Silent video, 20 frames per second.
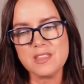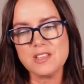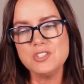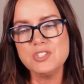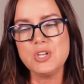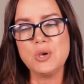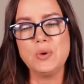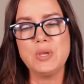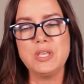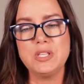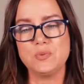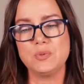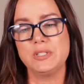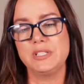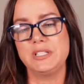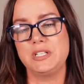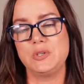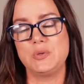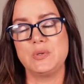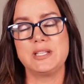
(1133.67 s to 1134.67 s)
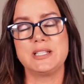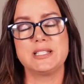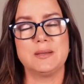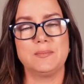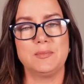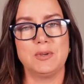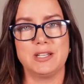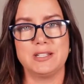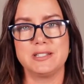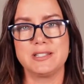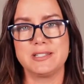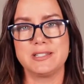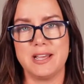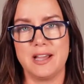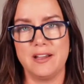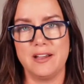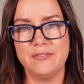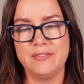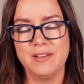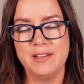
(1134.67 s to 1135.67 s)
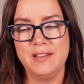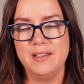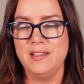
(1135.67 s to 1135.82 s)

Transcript: So he's really doing some good stuff.